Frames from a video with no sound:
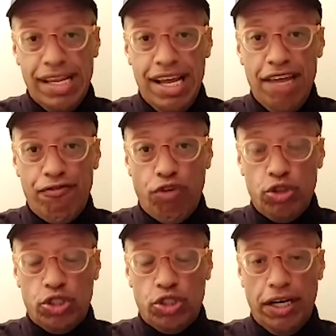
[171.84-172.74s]

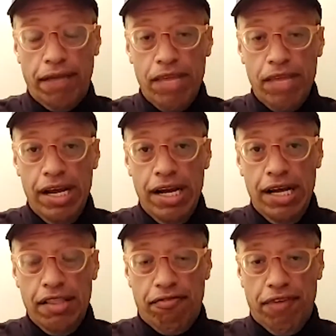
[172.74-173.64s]
Unfortunately,
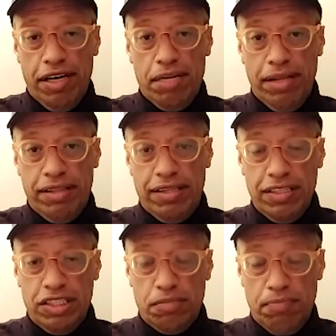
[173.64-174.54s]
the fundamental
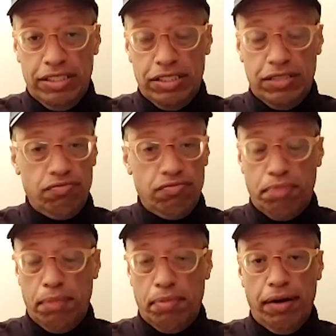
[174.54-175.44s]
is missed.
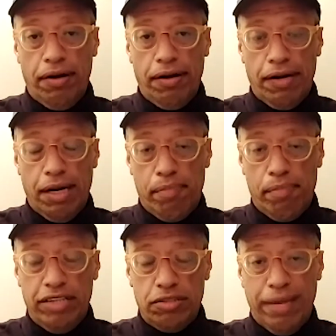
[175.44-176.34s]
People
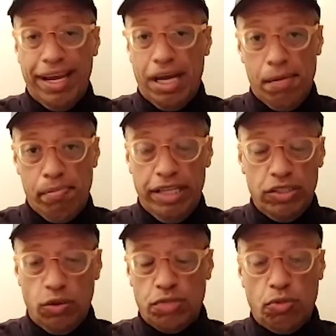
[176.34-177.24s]
companies, big companies
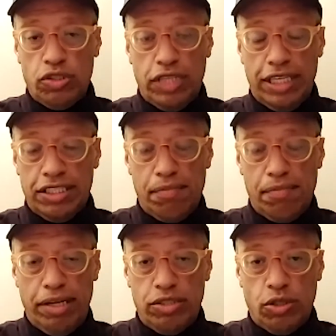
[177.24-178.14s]
or small size
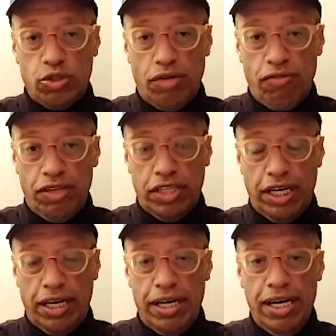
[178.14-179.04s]
companies also are
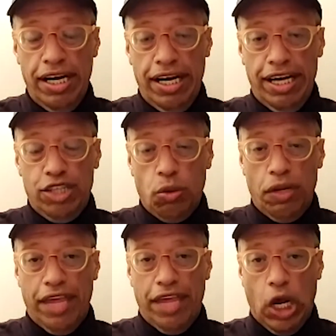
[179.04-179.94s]
rushing into what
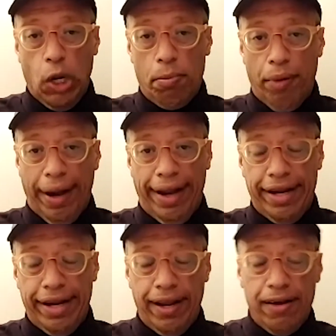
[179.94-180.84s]
they call
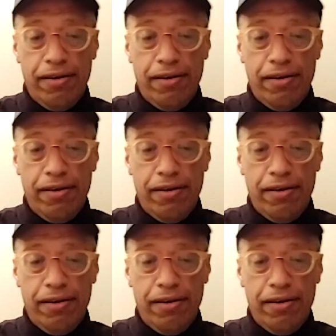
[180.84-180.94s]
branding.